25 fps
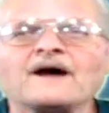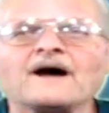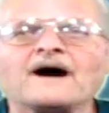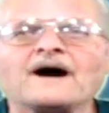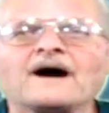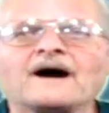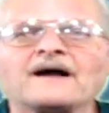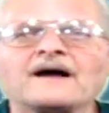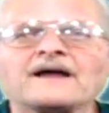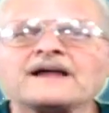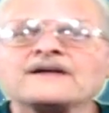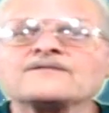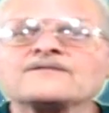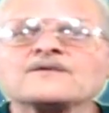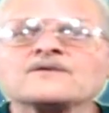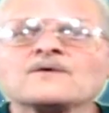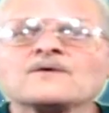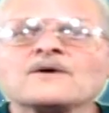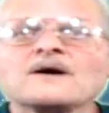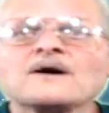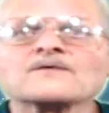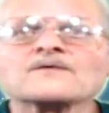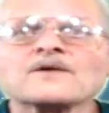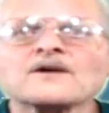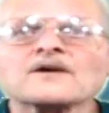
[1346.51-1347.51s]
even though I
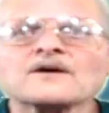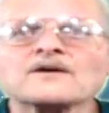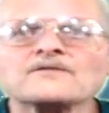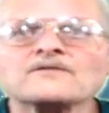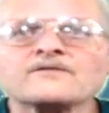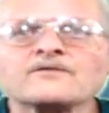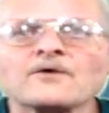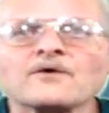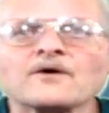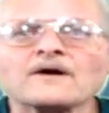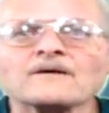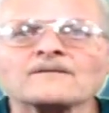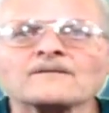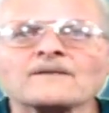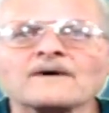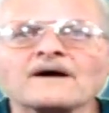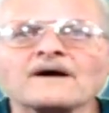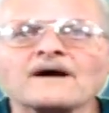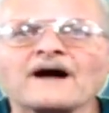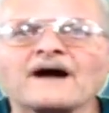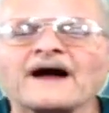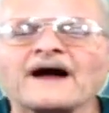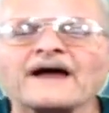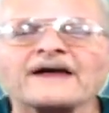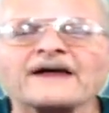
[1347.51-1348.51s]
was looking for them.
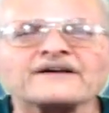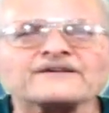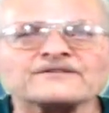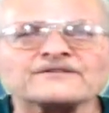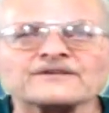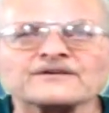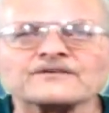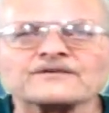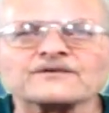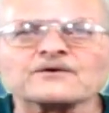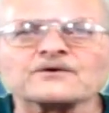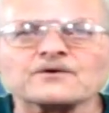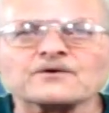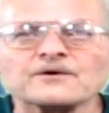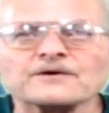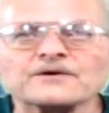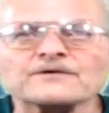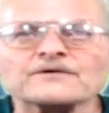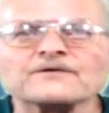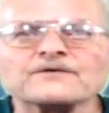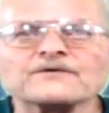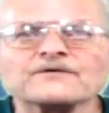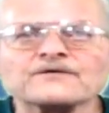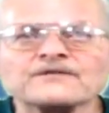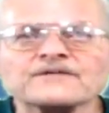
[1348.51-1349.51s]
I just couldn't
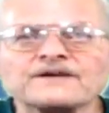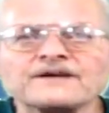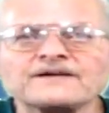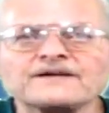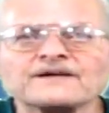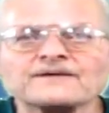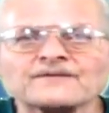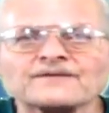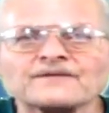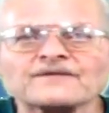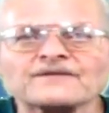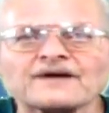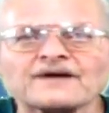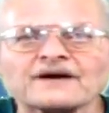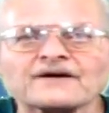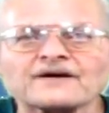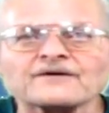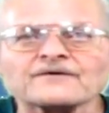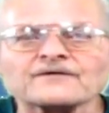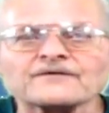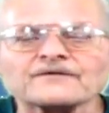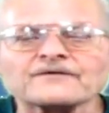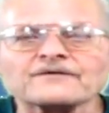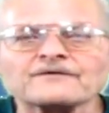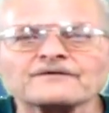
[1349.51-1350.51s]
see them suckers.
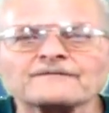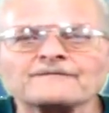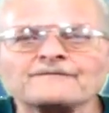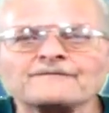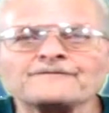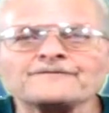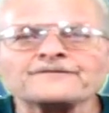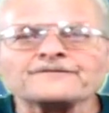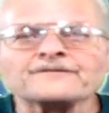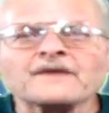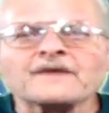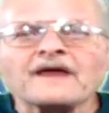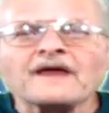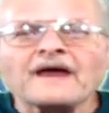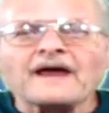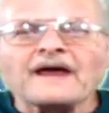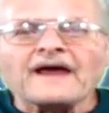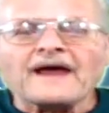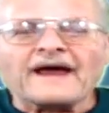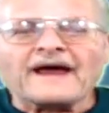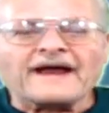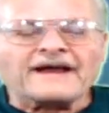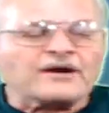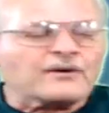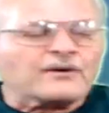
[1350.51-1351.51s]

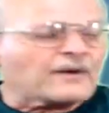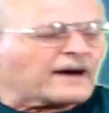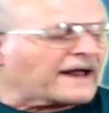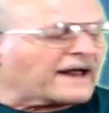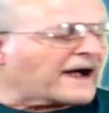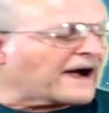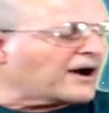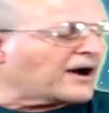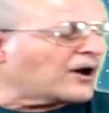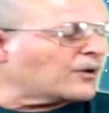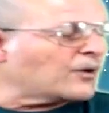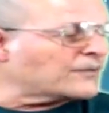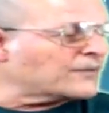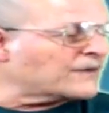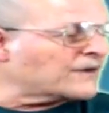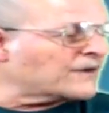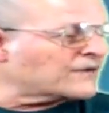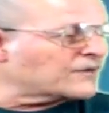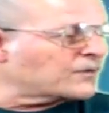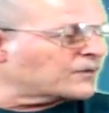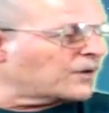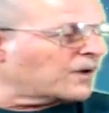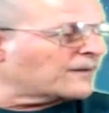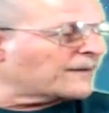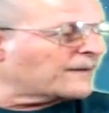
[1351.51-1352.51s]
Anyway, I hope this
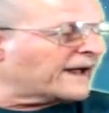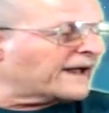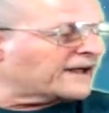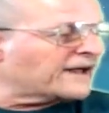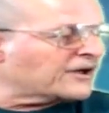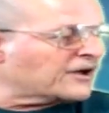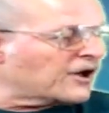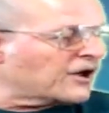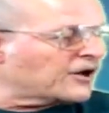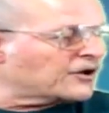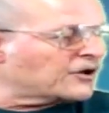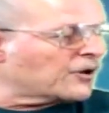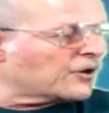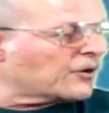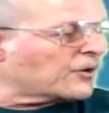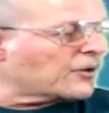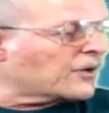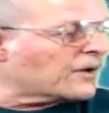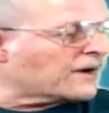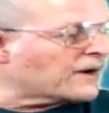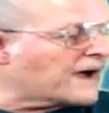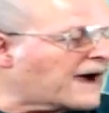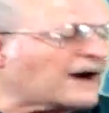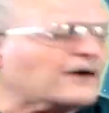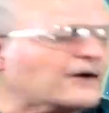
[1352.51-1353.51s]
will make
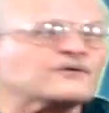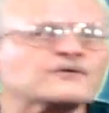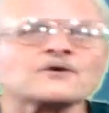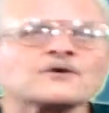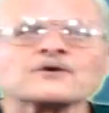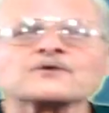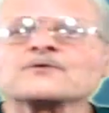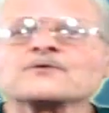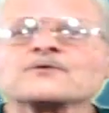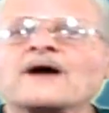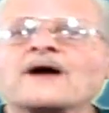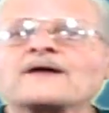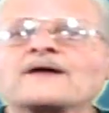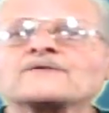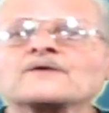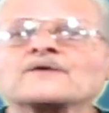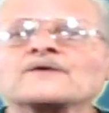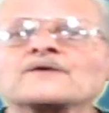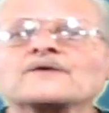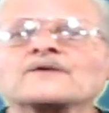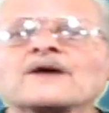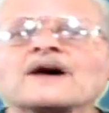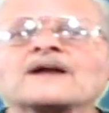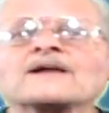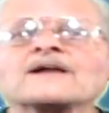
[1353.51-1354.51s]
your outdoor
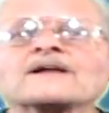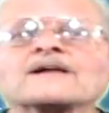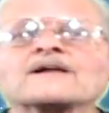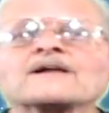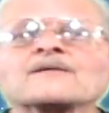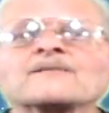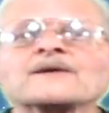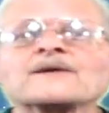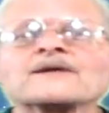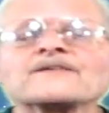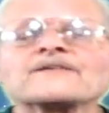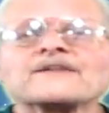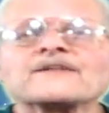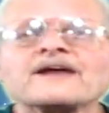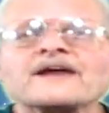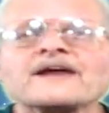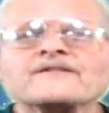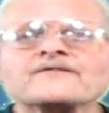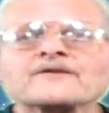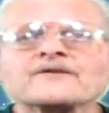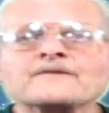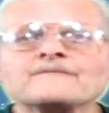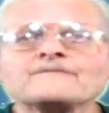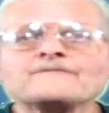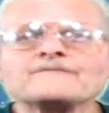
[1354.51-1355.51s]
travels a little bit
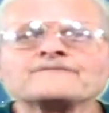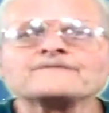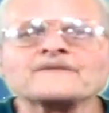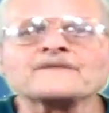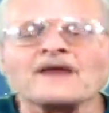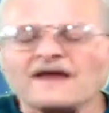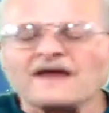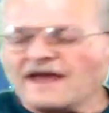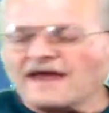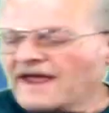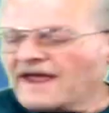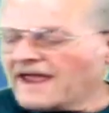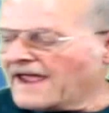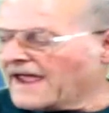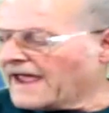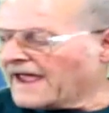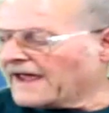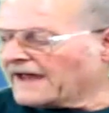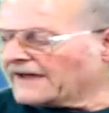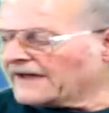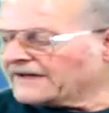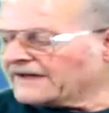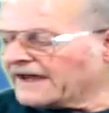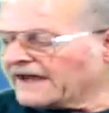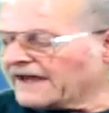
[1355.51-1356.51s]
safer.
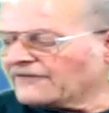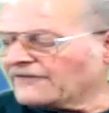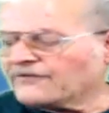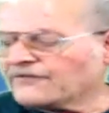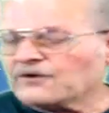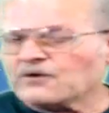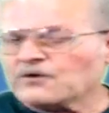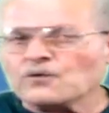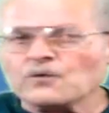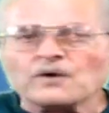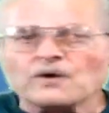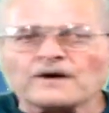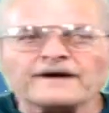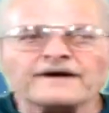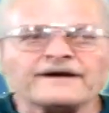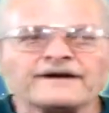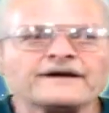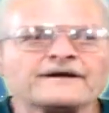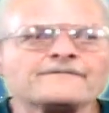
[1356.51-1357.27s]
And if you would,